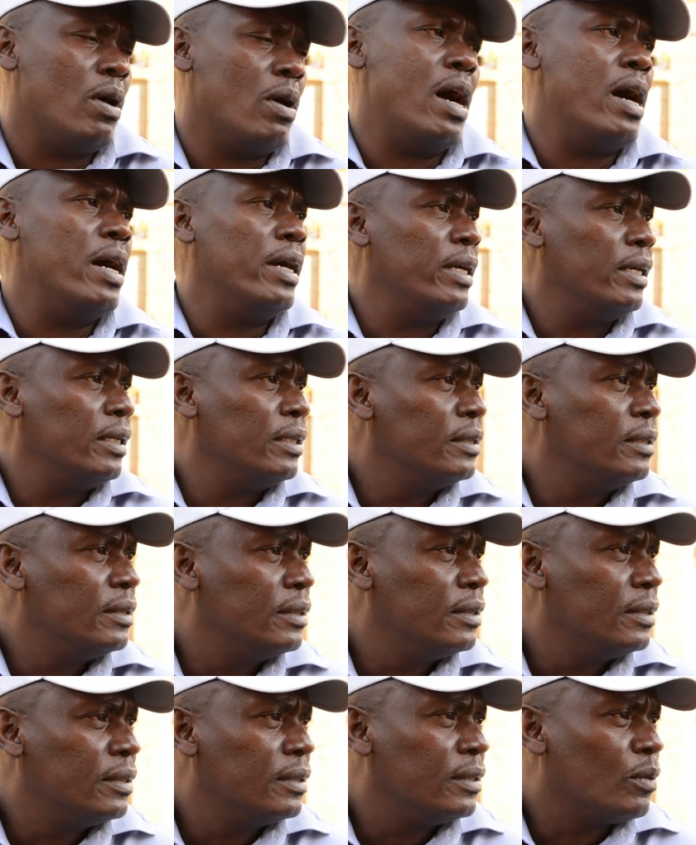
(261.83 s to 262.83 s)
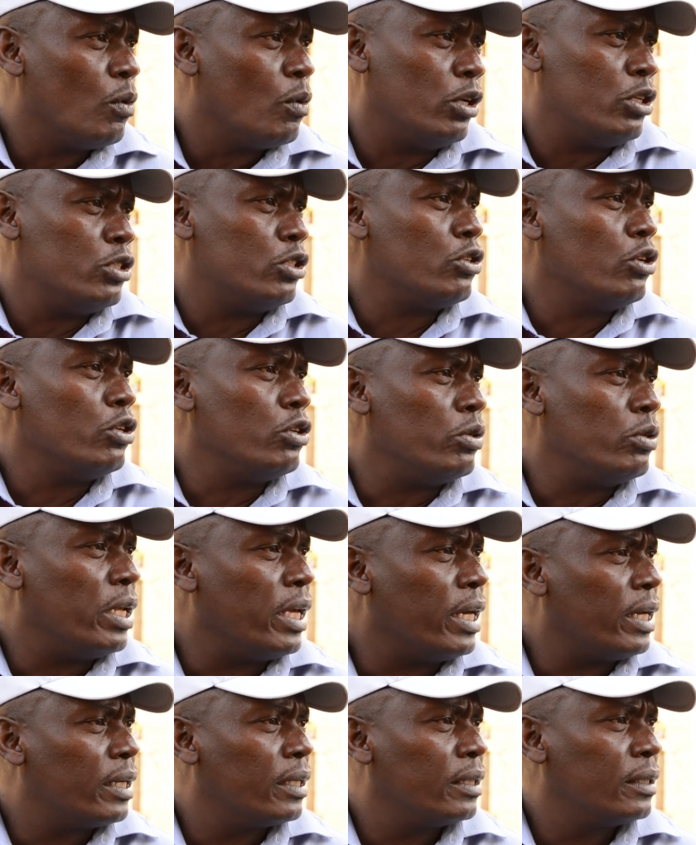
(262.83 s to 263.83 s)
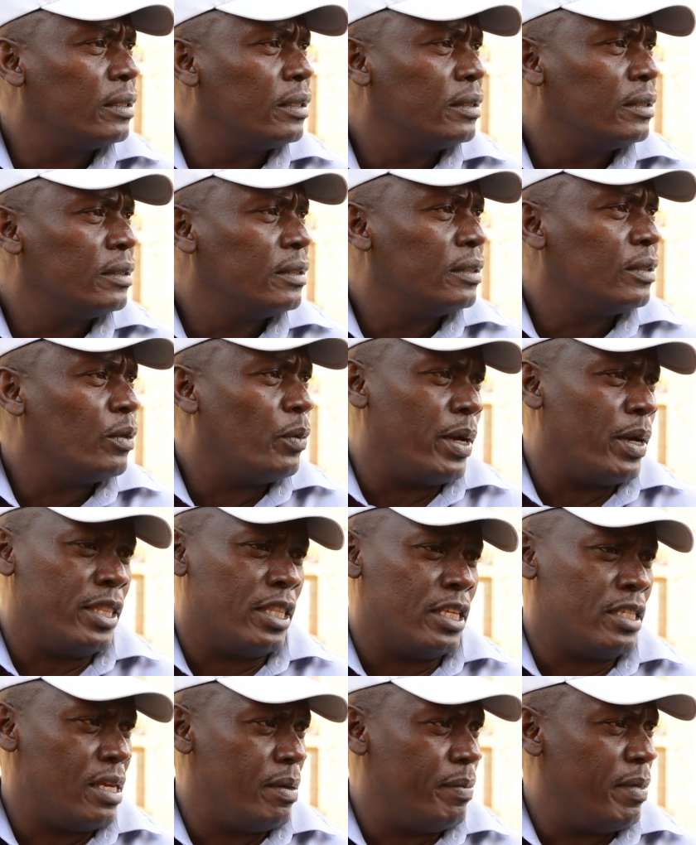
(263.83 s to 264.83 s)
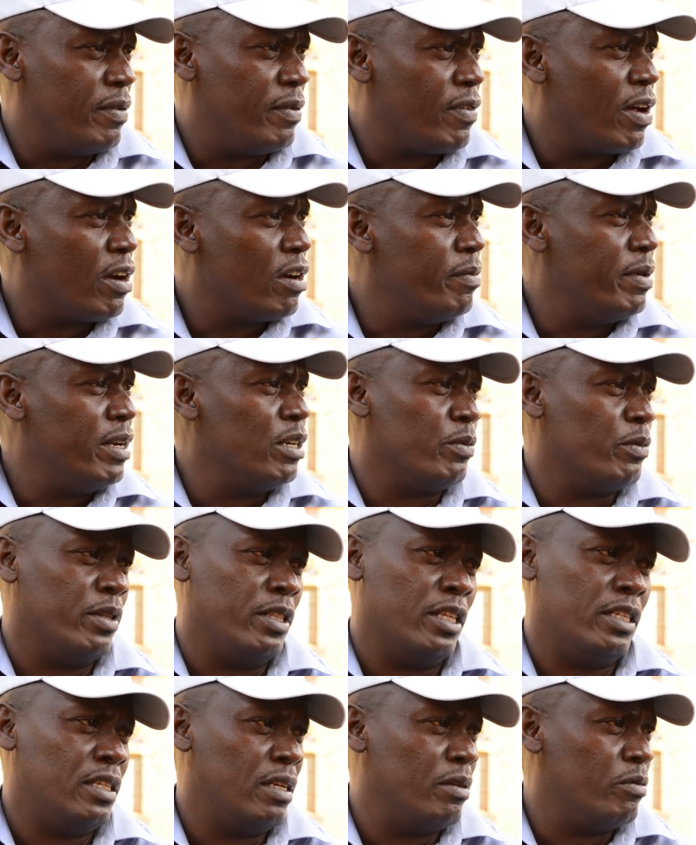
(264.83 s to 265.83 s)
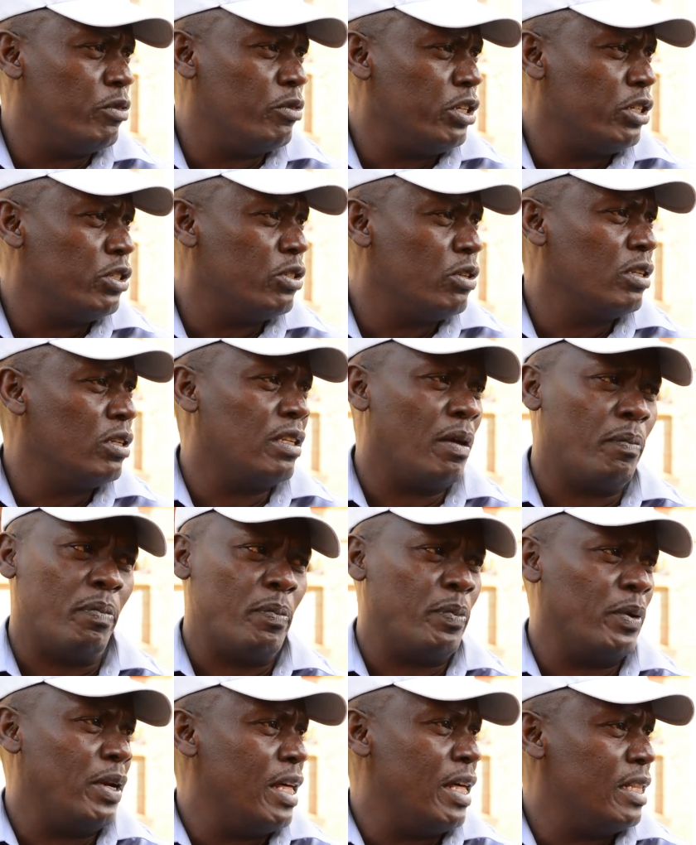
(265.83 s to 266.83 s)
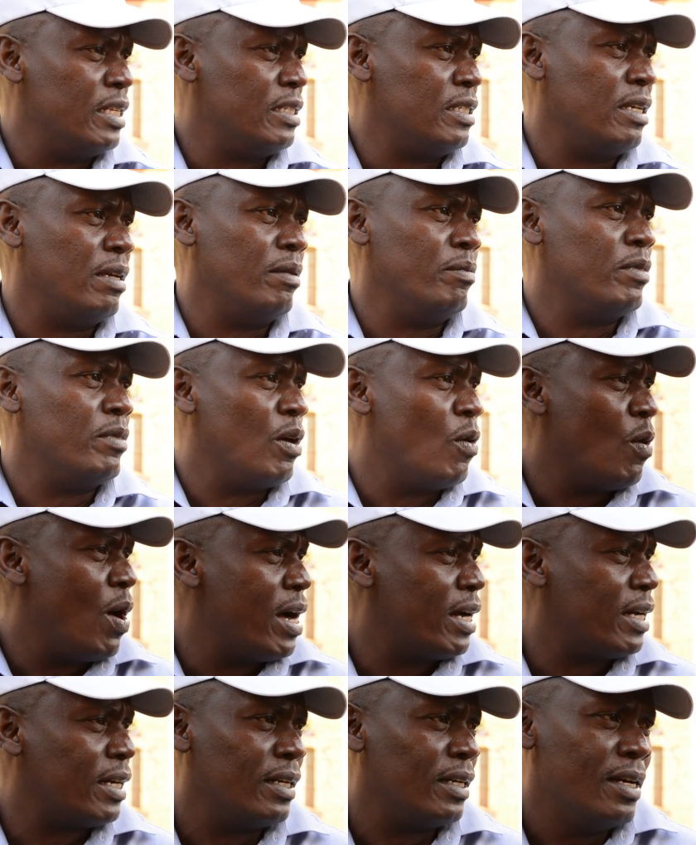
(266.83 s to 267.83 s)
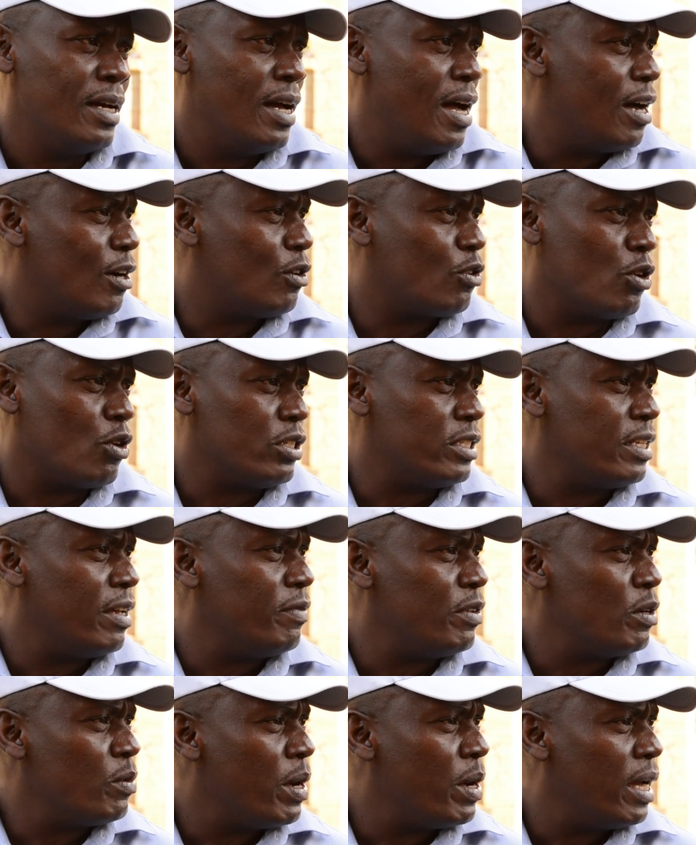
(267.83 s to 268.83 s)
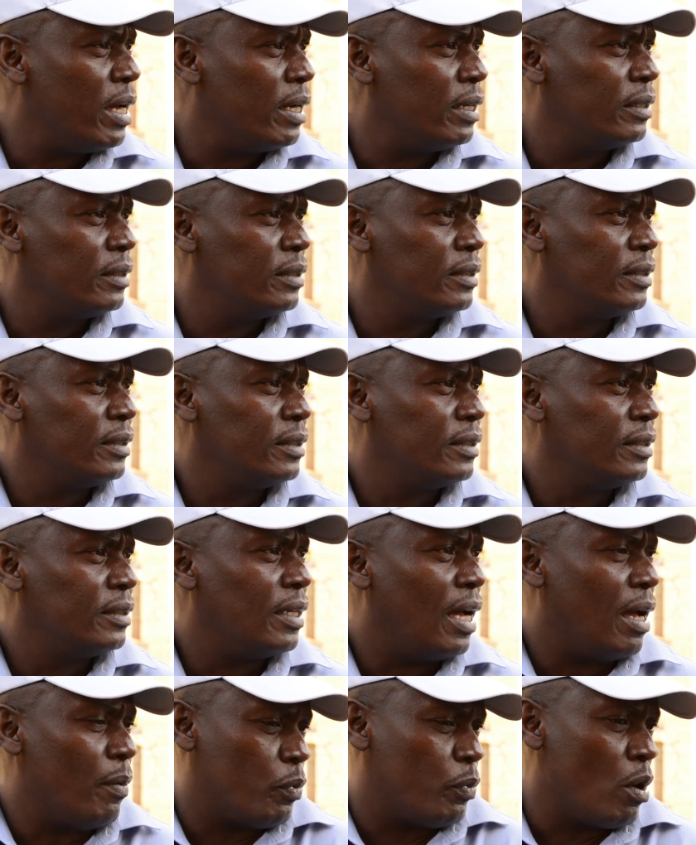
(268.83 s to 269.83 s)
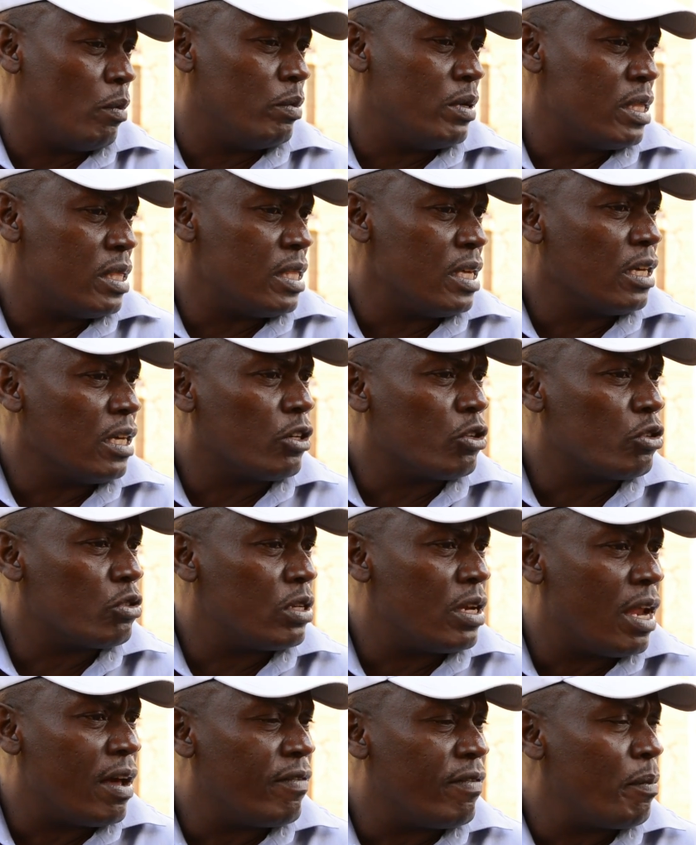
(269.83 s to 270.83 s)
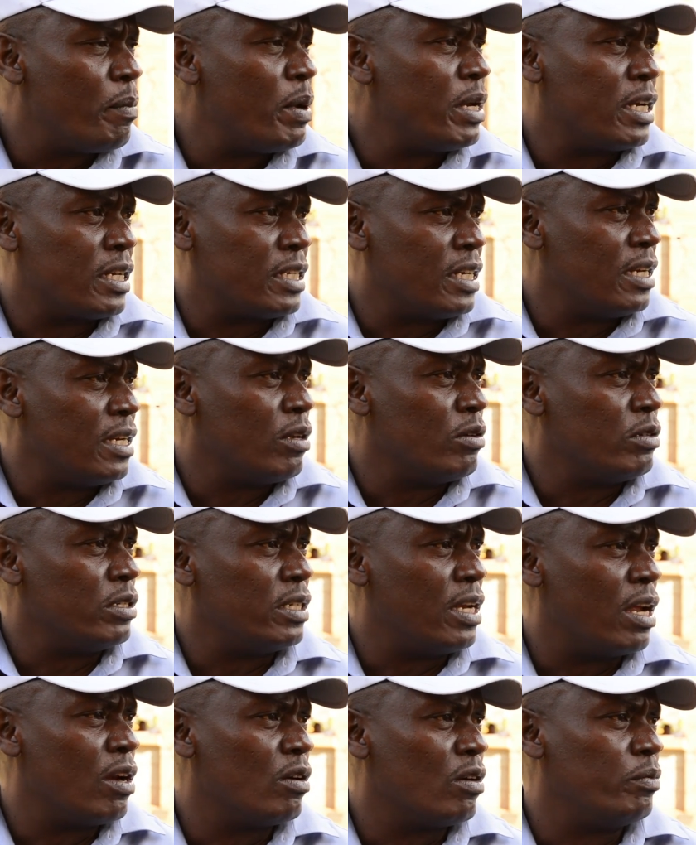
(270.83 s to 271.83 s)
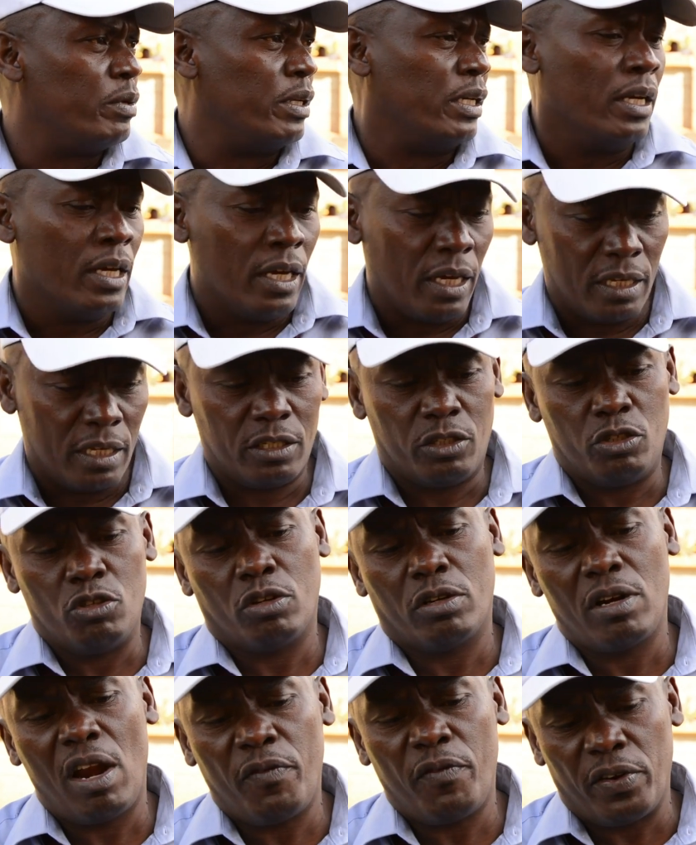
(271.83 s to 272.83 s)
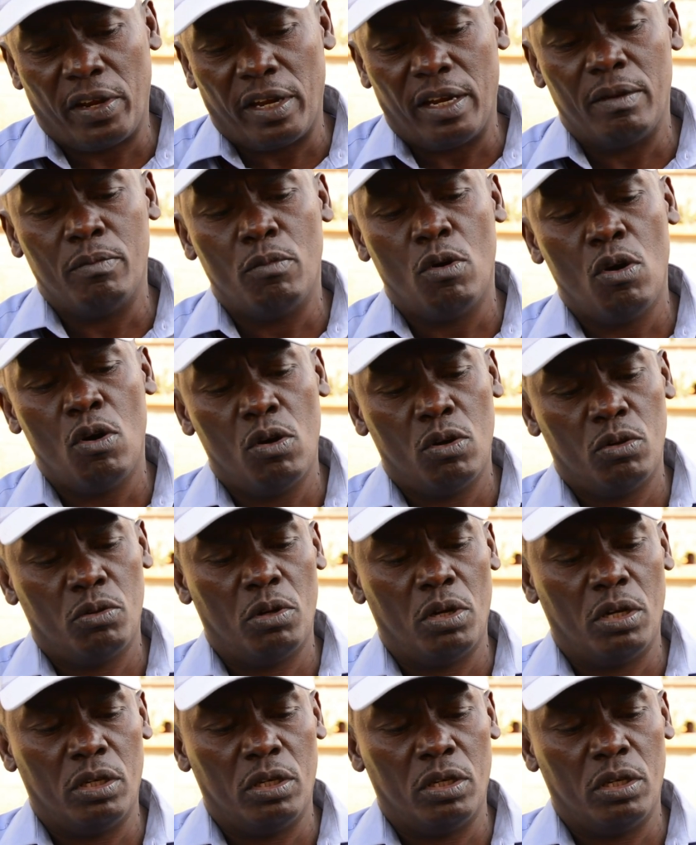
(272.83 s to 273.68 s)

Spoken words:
Why? Yeah. What is so unique? We're in the same environment, we're in the same region, the people are the same, they work across everywhere. I probably think you should have a better turnout in Nairobi. It's geographically more